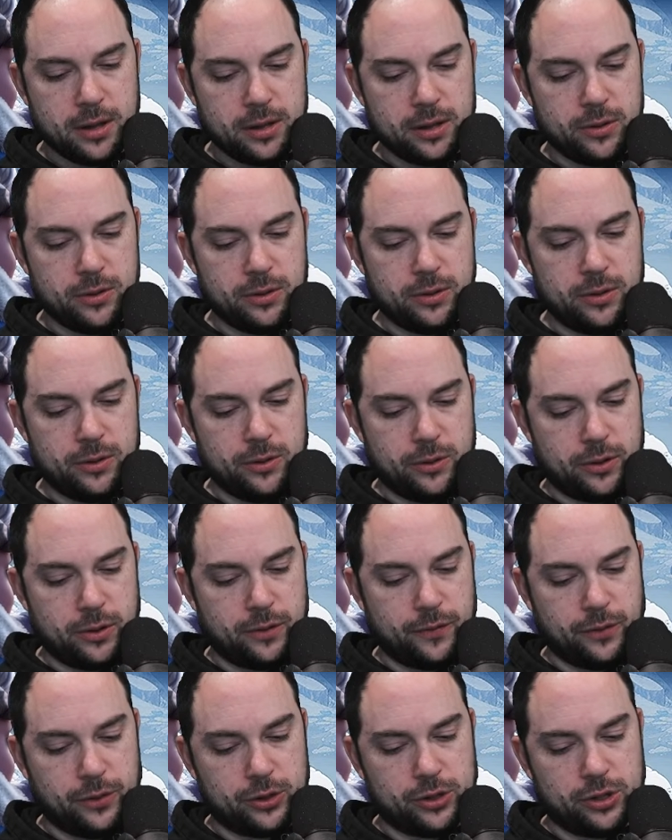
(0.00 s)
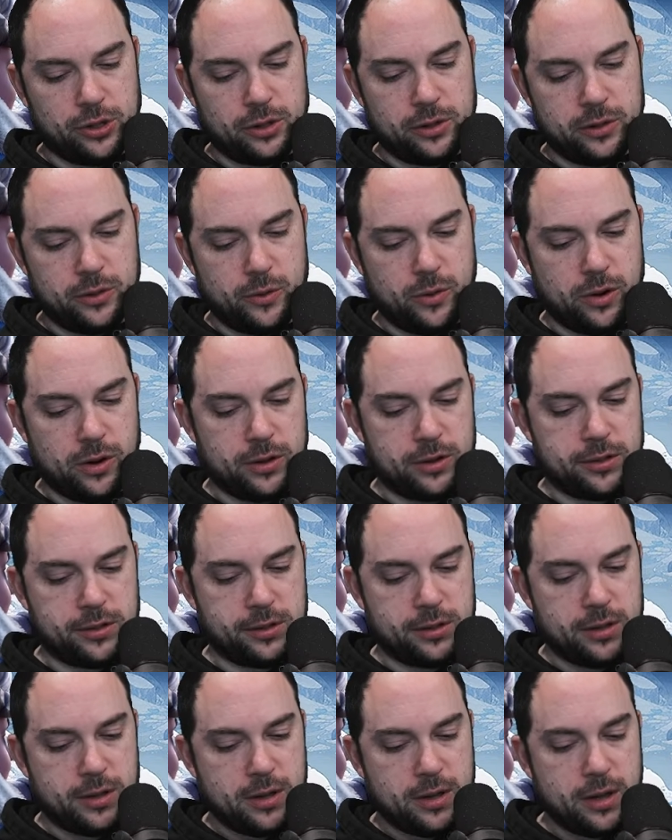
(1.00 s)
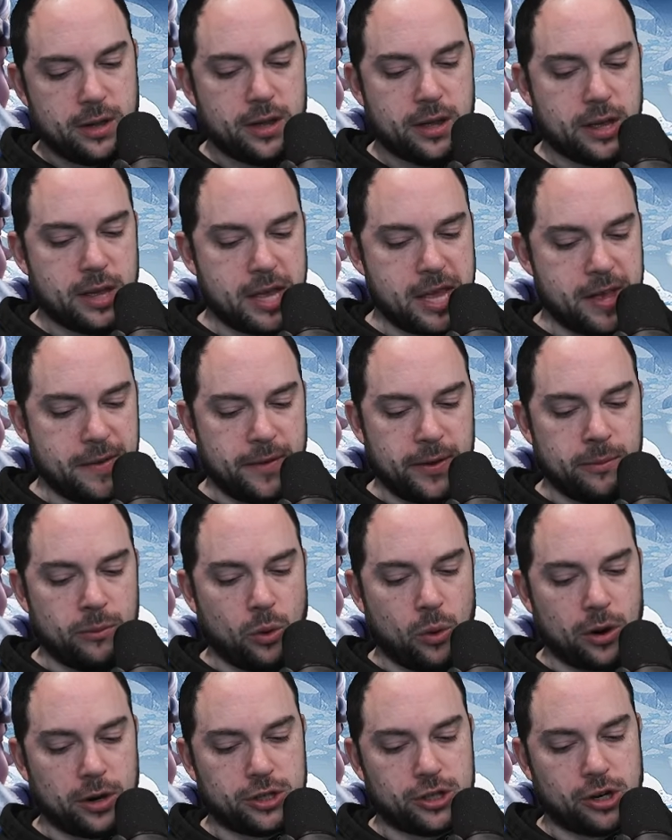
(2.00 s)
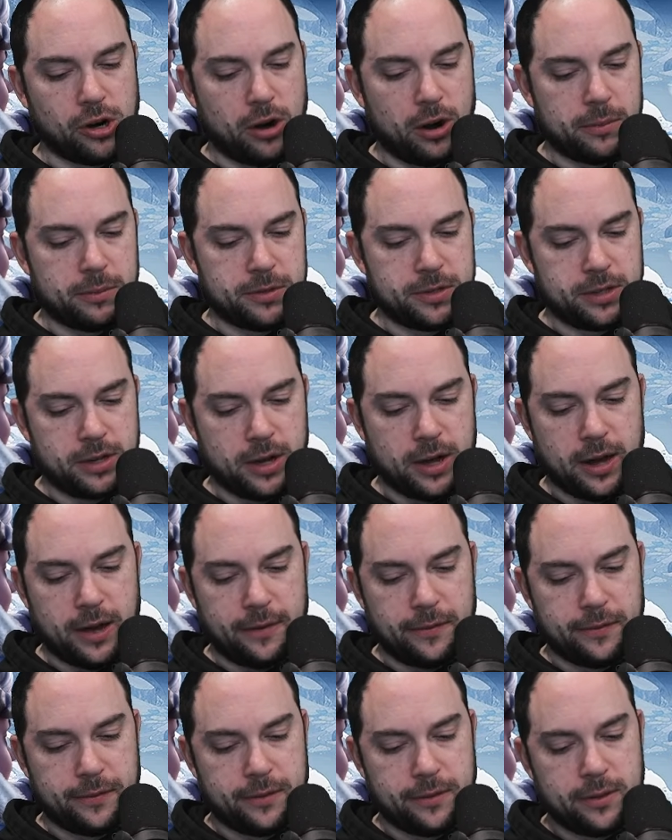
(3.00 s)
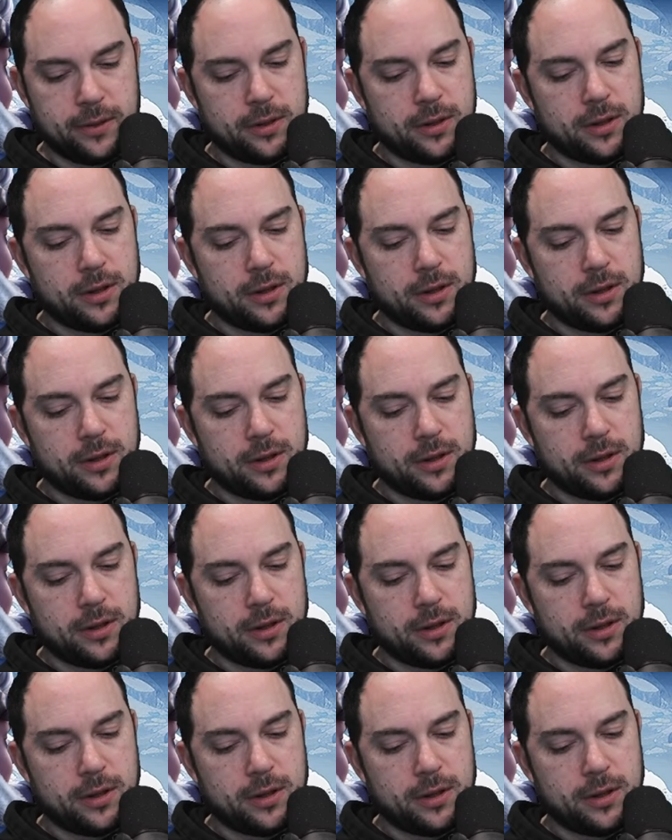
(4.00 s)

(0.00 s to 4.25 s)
You could for sure do worse. Even more charm stuff.